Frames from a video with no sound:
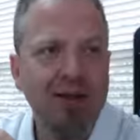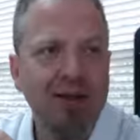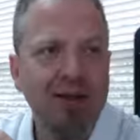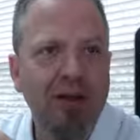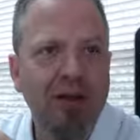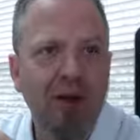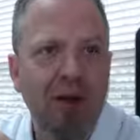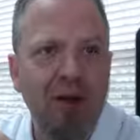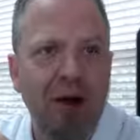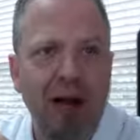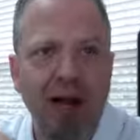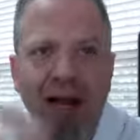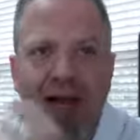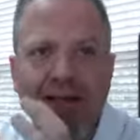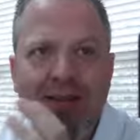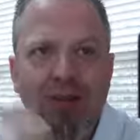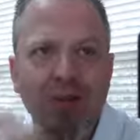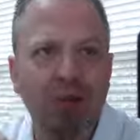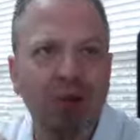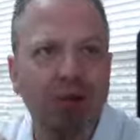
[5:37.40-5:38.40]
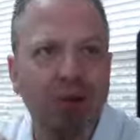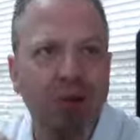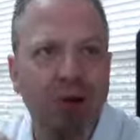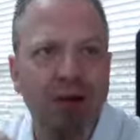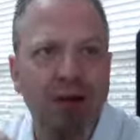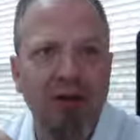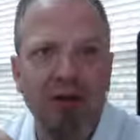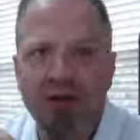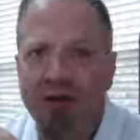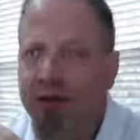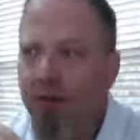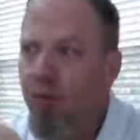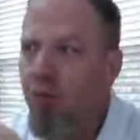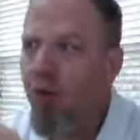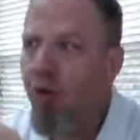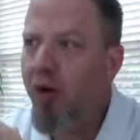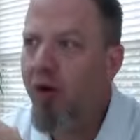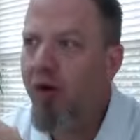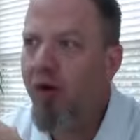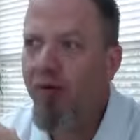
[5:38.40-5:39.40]
I like to respond to
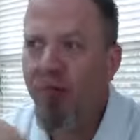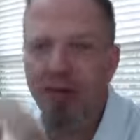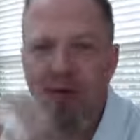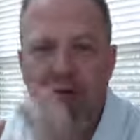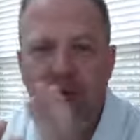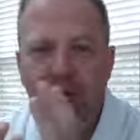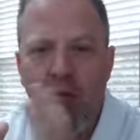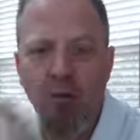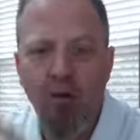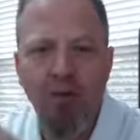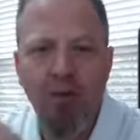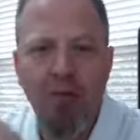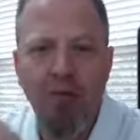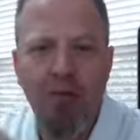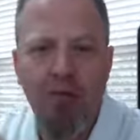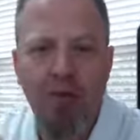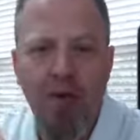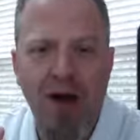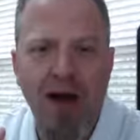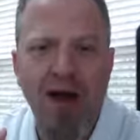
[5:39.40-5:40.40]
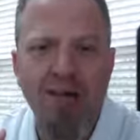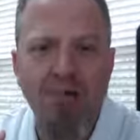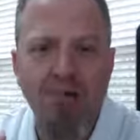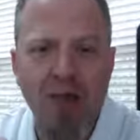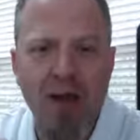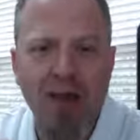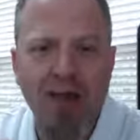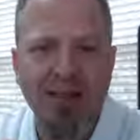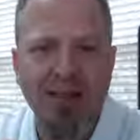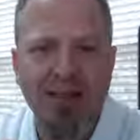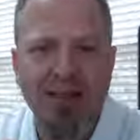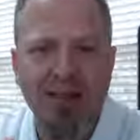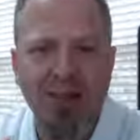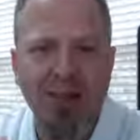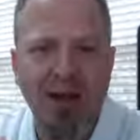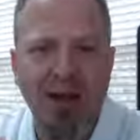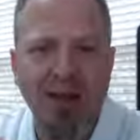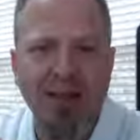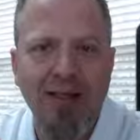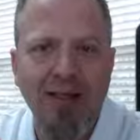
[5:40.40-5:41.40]
someone within 5 minutes if
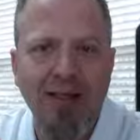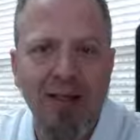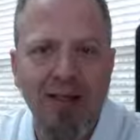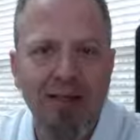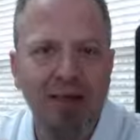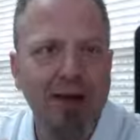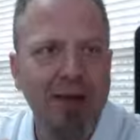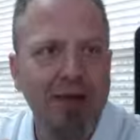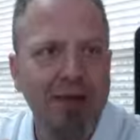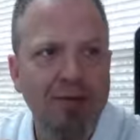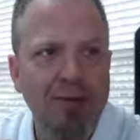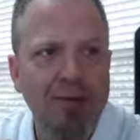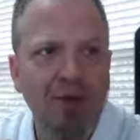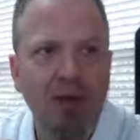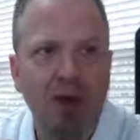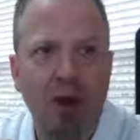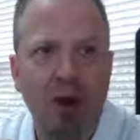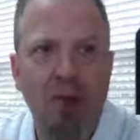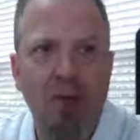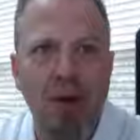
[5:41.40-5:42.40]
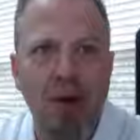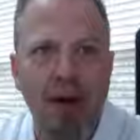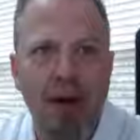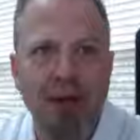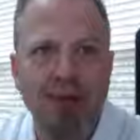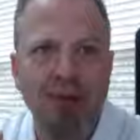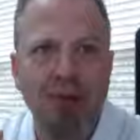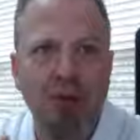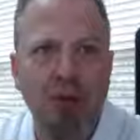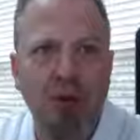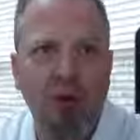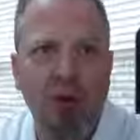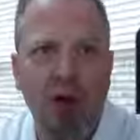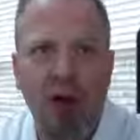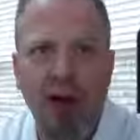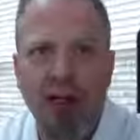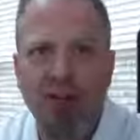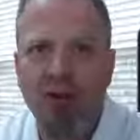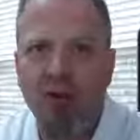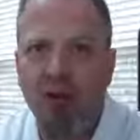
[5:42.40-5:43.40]
it's at all possible.
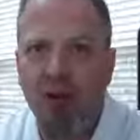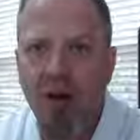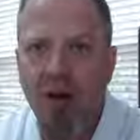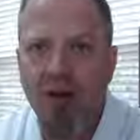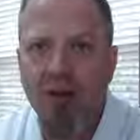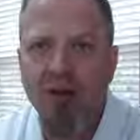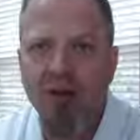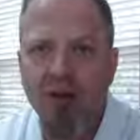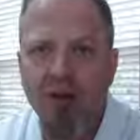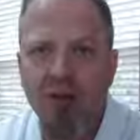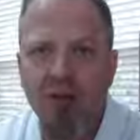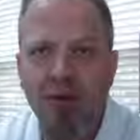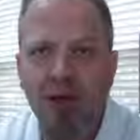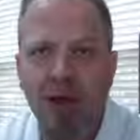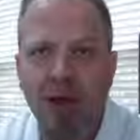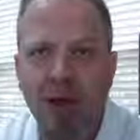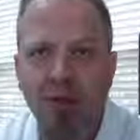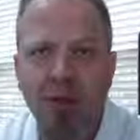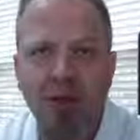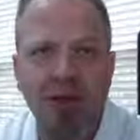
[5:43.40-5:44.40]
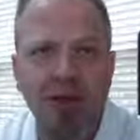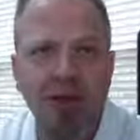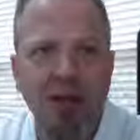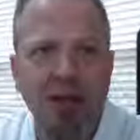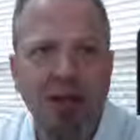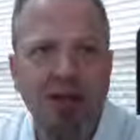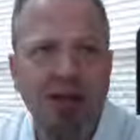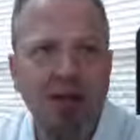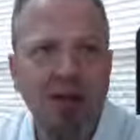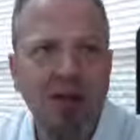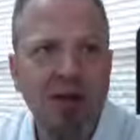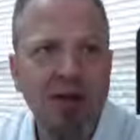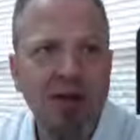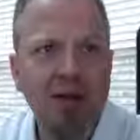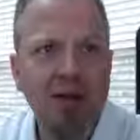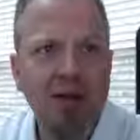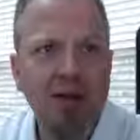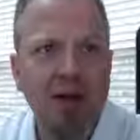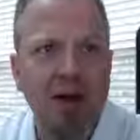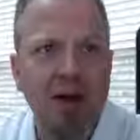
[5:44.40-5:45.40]
I try to do that because
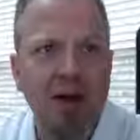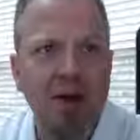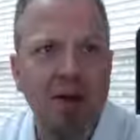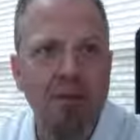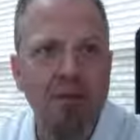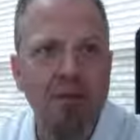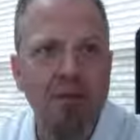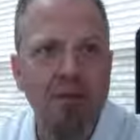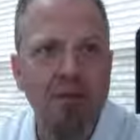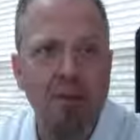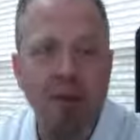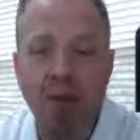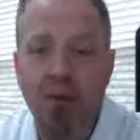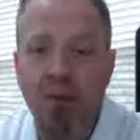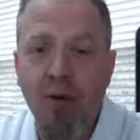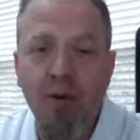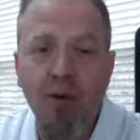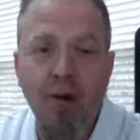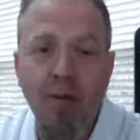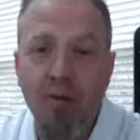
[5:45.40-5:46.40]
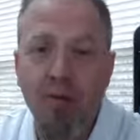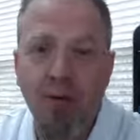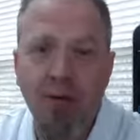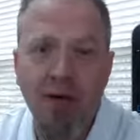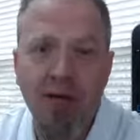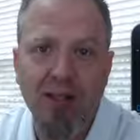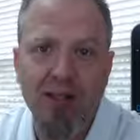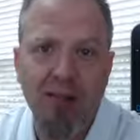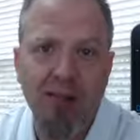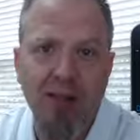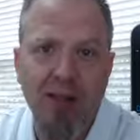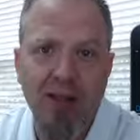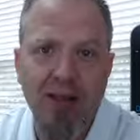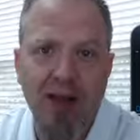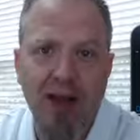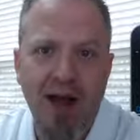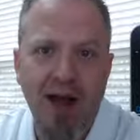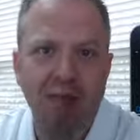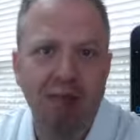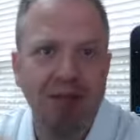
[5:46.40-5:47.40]
people are impressed by
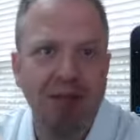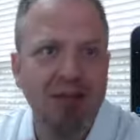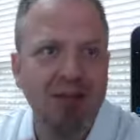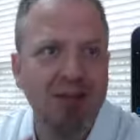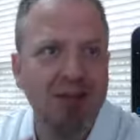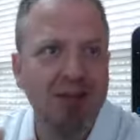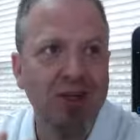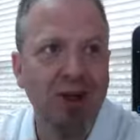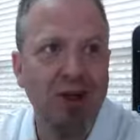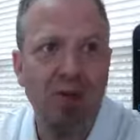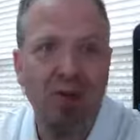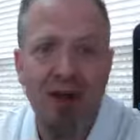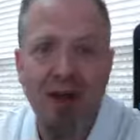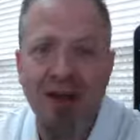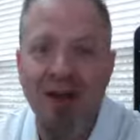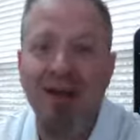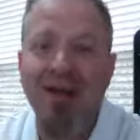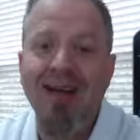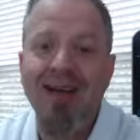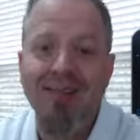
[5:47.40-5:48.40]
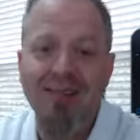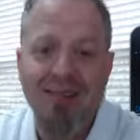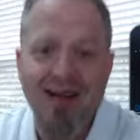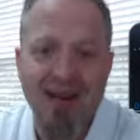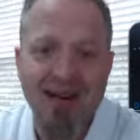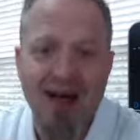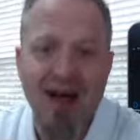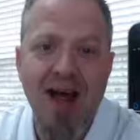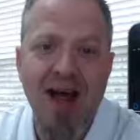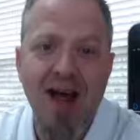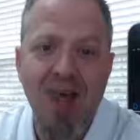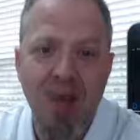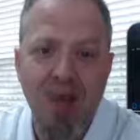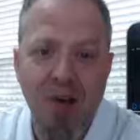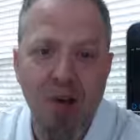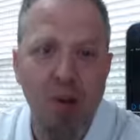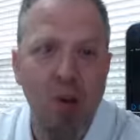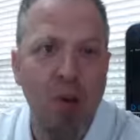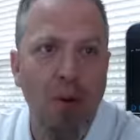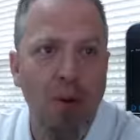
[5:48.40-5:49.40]
that, because you know what? It is not the
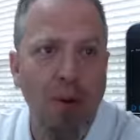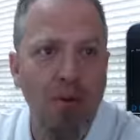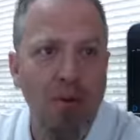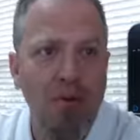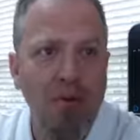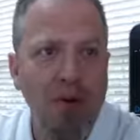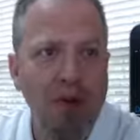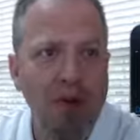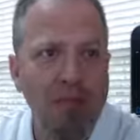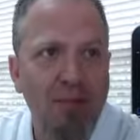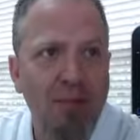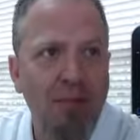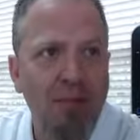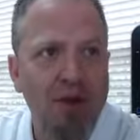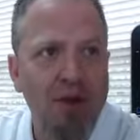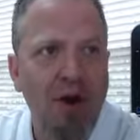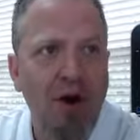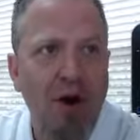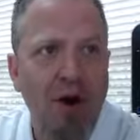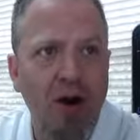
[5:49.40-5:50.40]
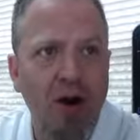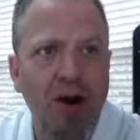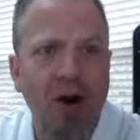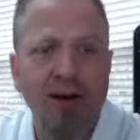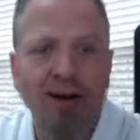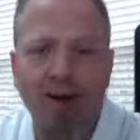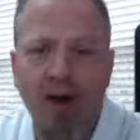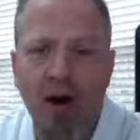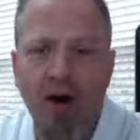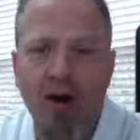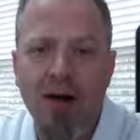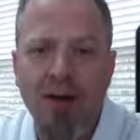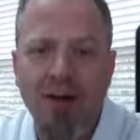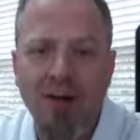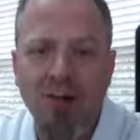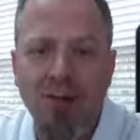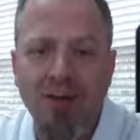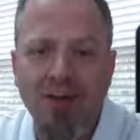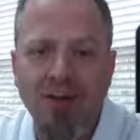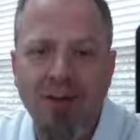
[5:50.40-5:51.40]
norm. Our
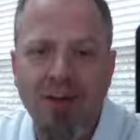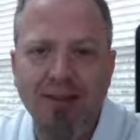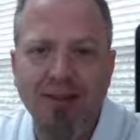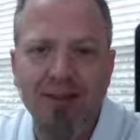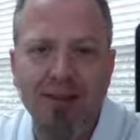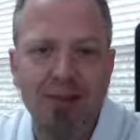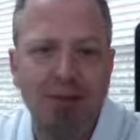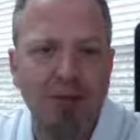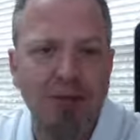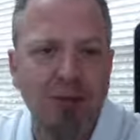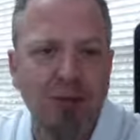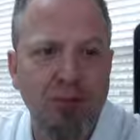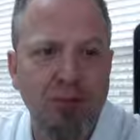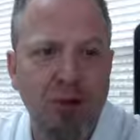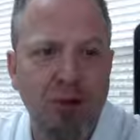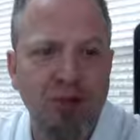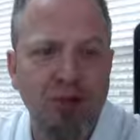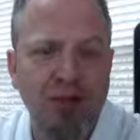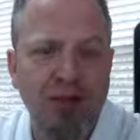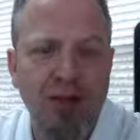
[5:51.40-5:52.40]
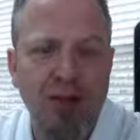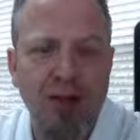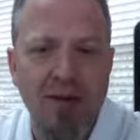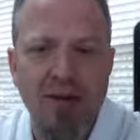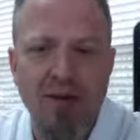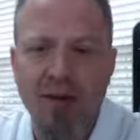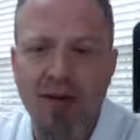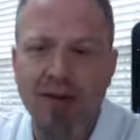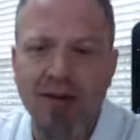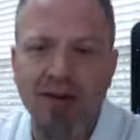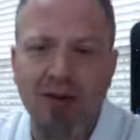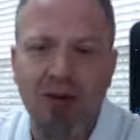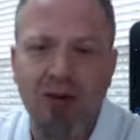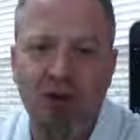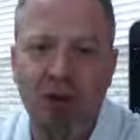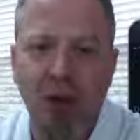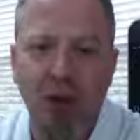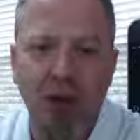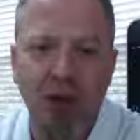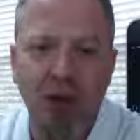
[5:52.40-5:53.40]
expectation of response time is
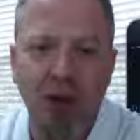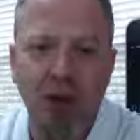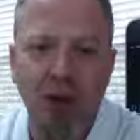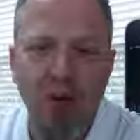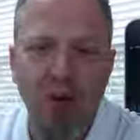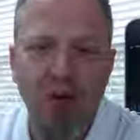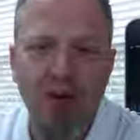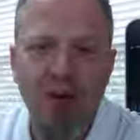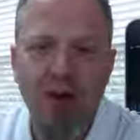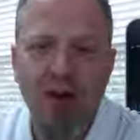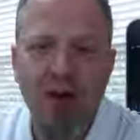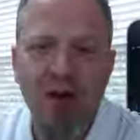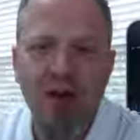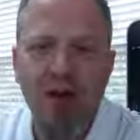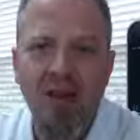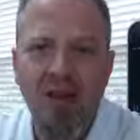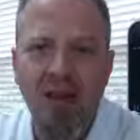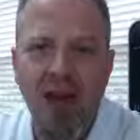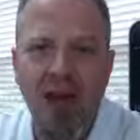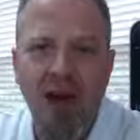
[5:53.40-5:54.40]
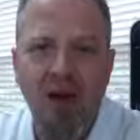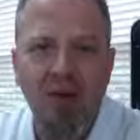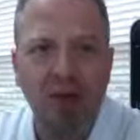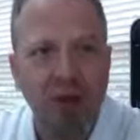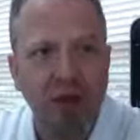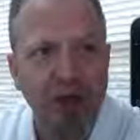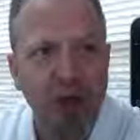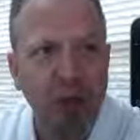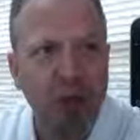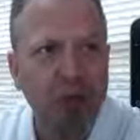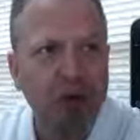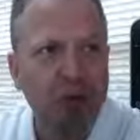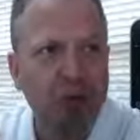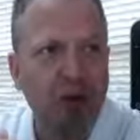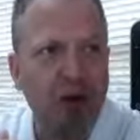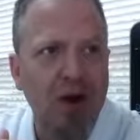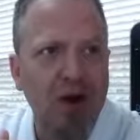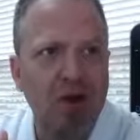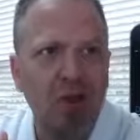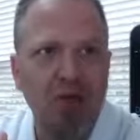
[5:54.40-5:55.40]
so low that when you
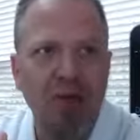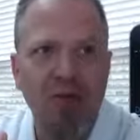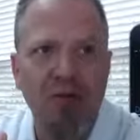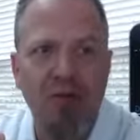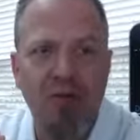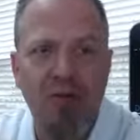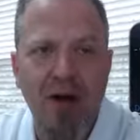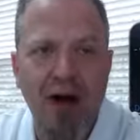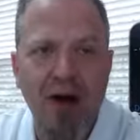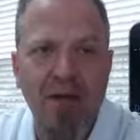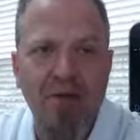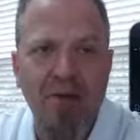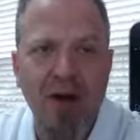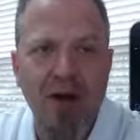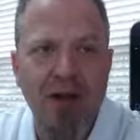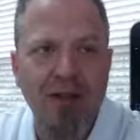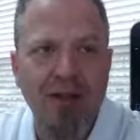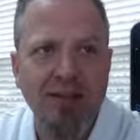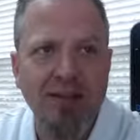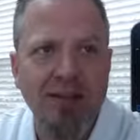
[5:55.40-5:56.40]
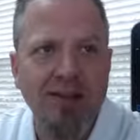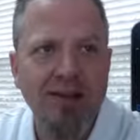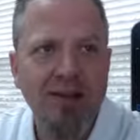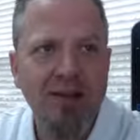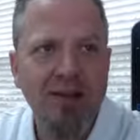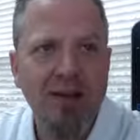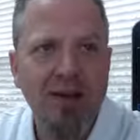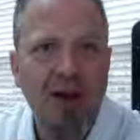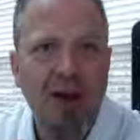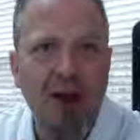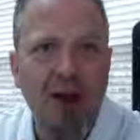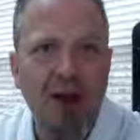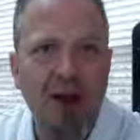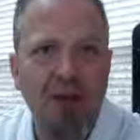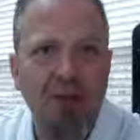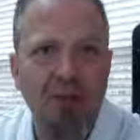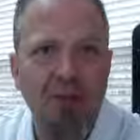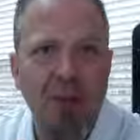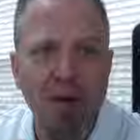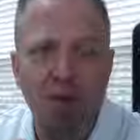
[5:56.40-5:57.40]
respond within 5 minutes,
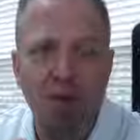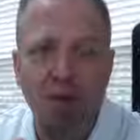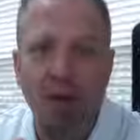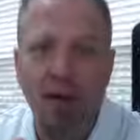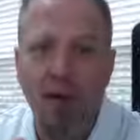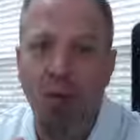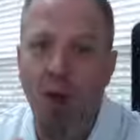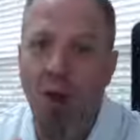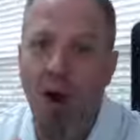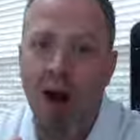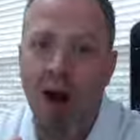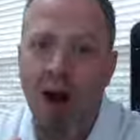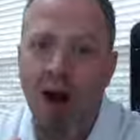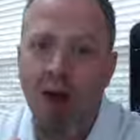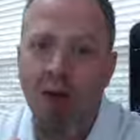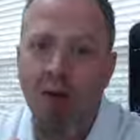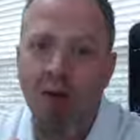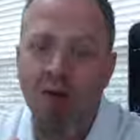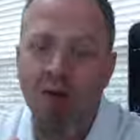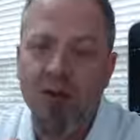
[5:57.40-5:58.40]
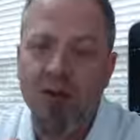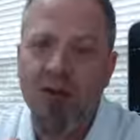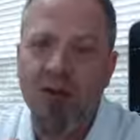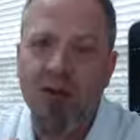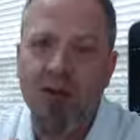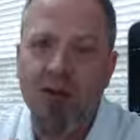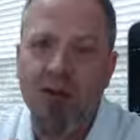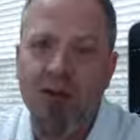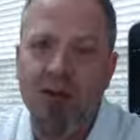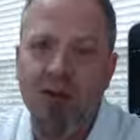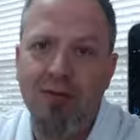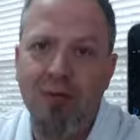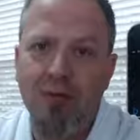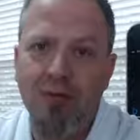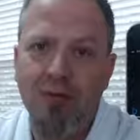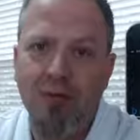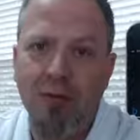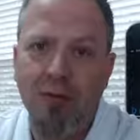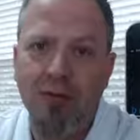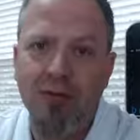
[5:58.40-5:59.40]
people are like, wow, this is the level
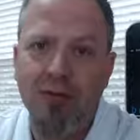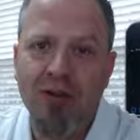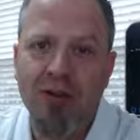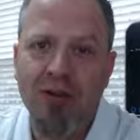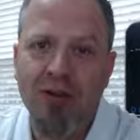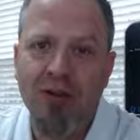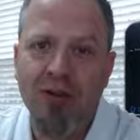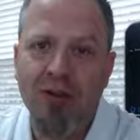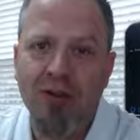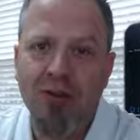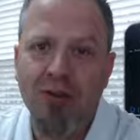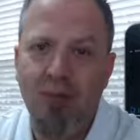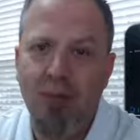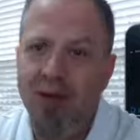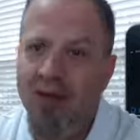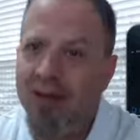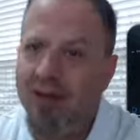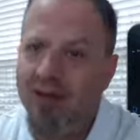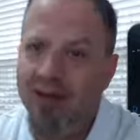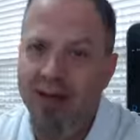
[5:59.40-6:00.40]
of service I can expect.